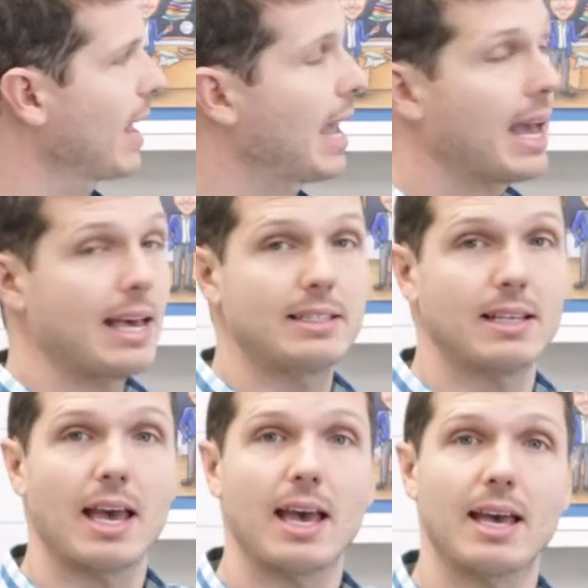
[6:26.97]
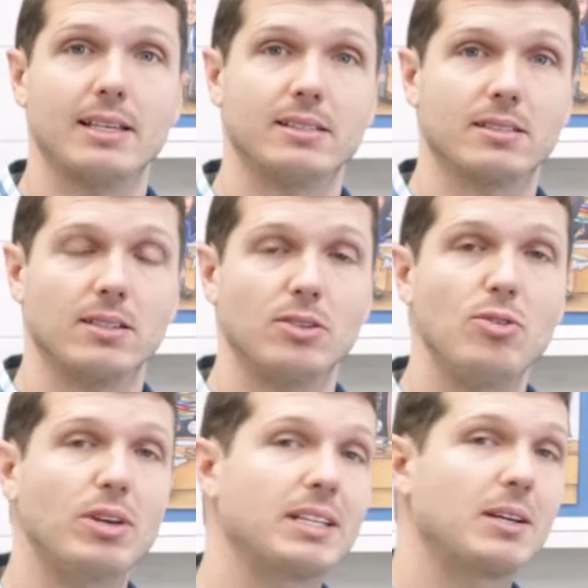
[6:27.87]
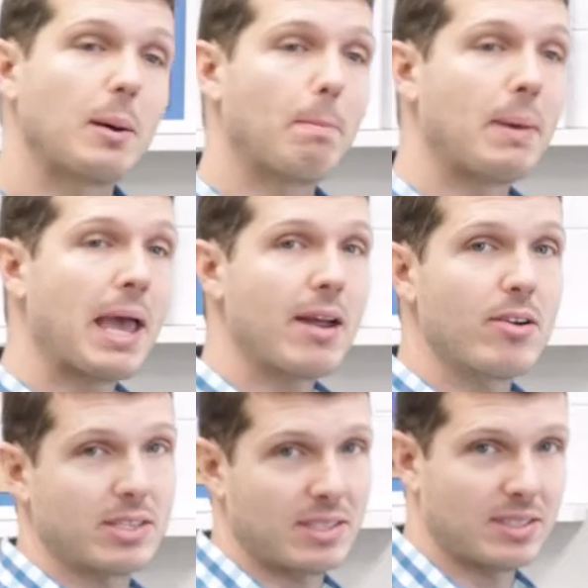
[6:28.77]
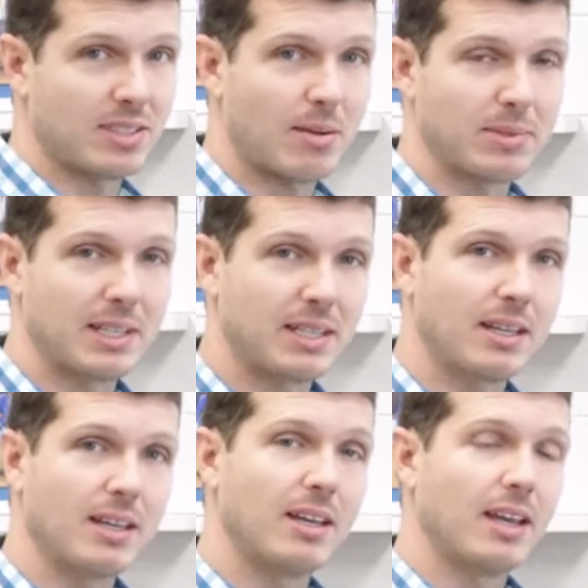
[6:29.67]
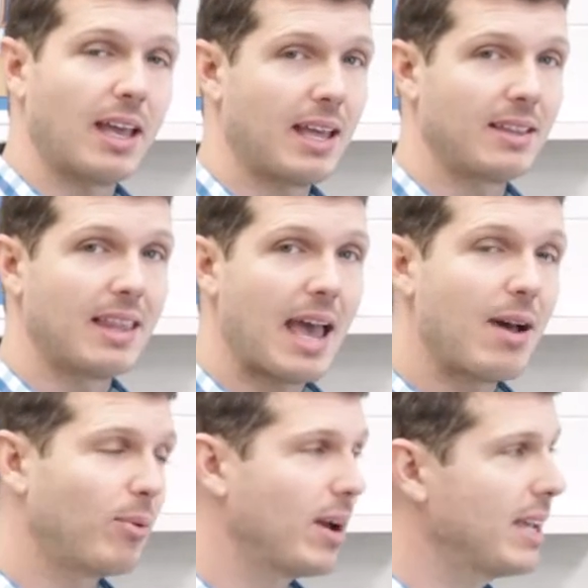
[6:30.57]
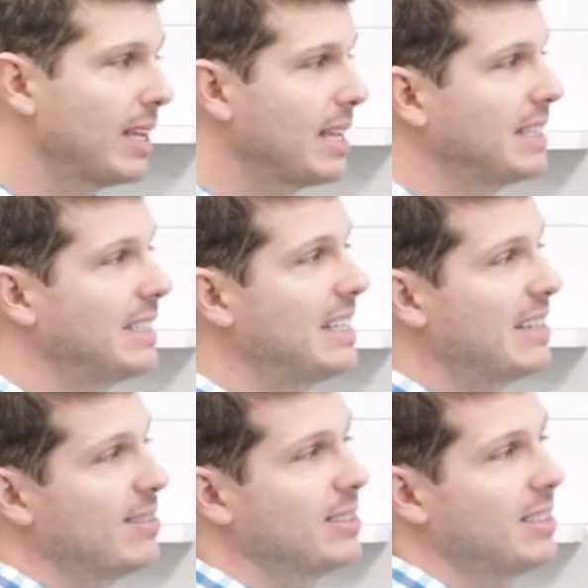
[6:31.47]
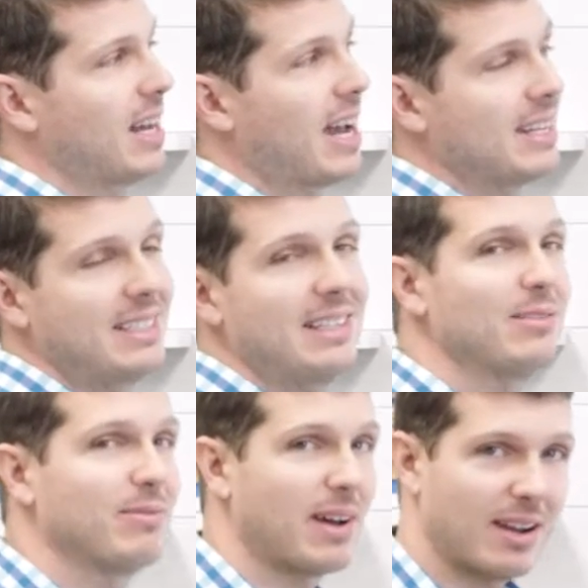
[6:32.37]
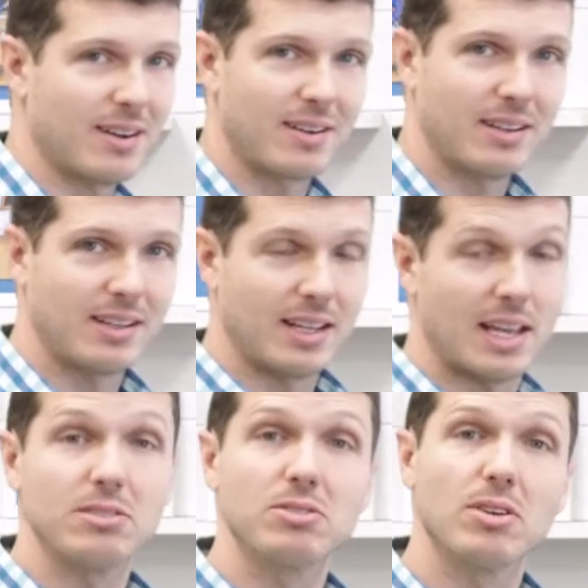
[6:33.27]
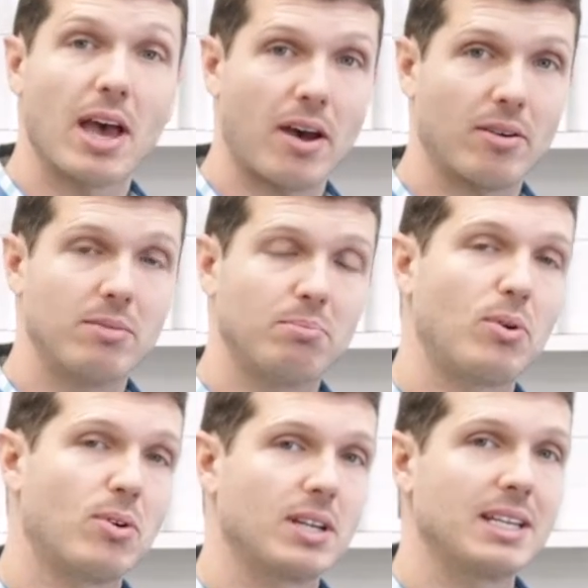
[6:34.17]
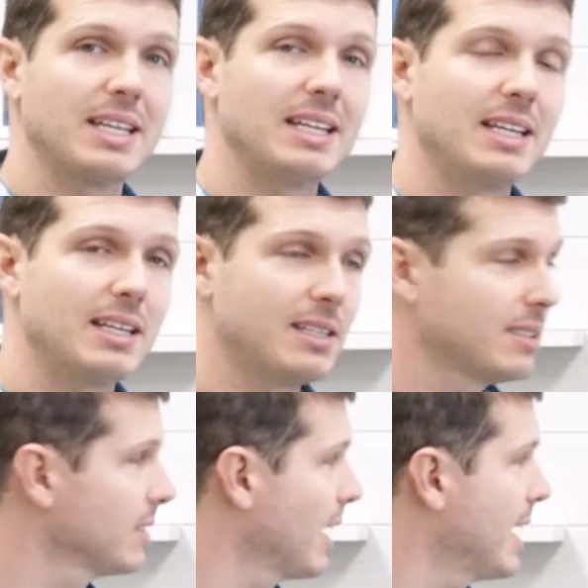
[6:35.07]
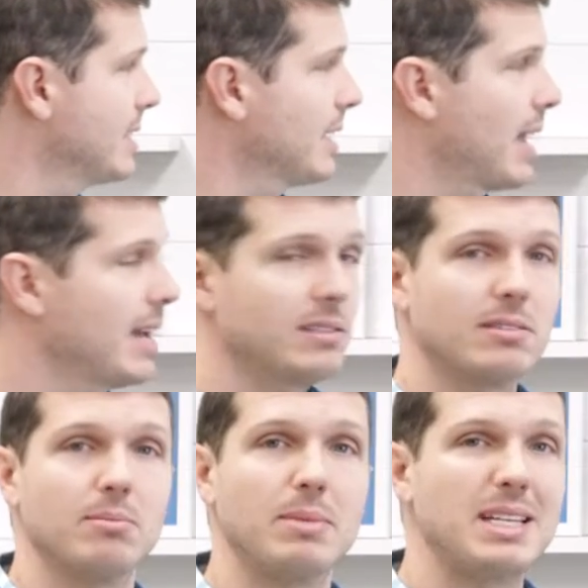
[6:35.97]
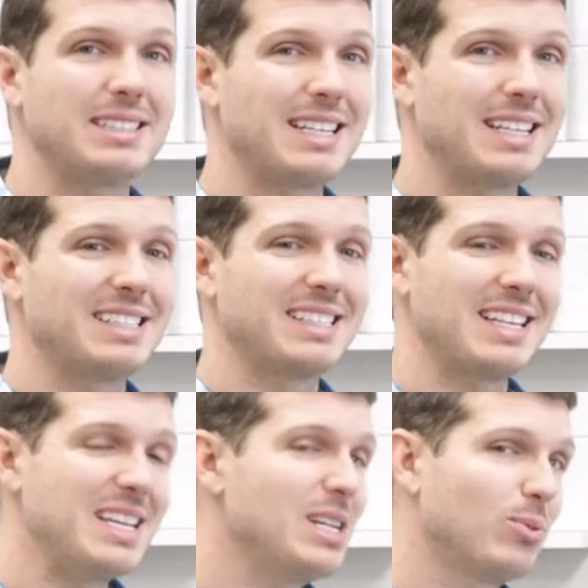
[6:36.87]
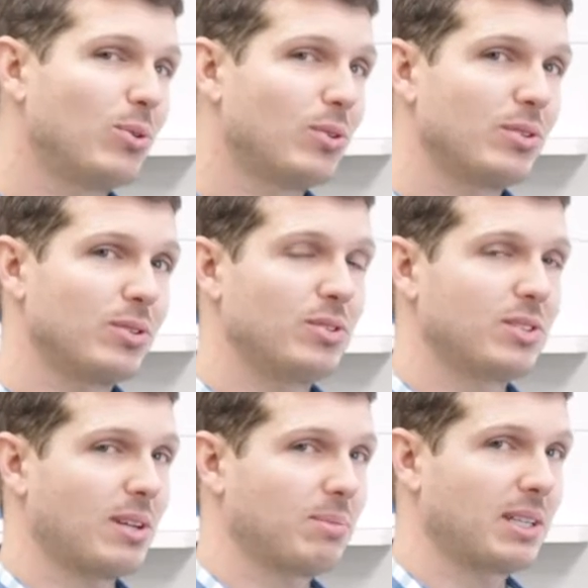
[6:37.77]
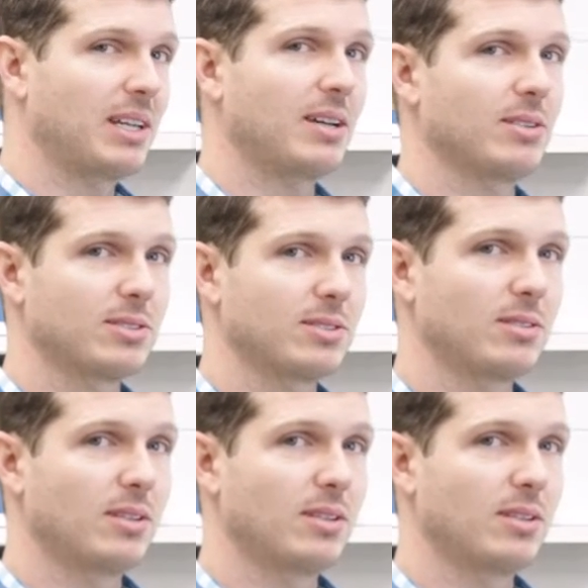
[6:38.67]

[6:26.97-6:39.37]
As, you can compare it to something, and that way it gives the identifier as to how important it is. As means it is equal to something else.